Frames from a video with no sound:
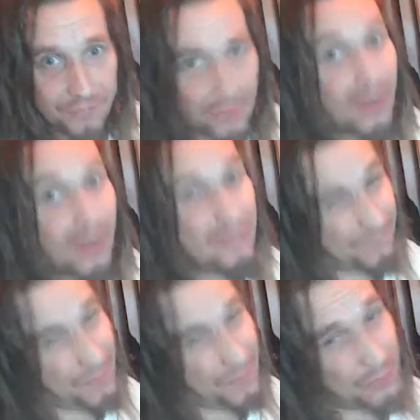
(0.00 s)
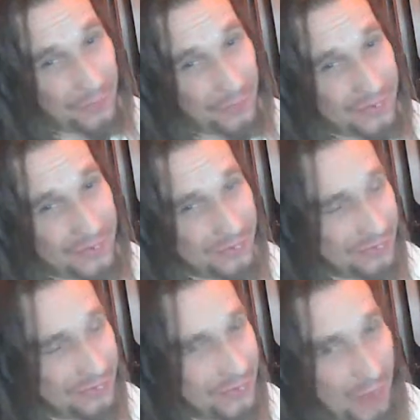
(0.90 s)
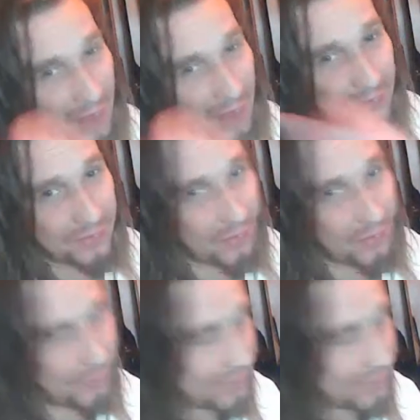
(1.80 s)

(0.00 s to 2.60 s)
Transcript: Like, fuck all that, dude. Out you go.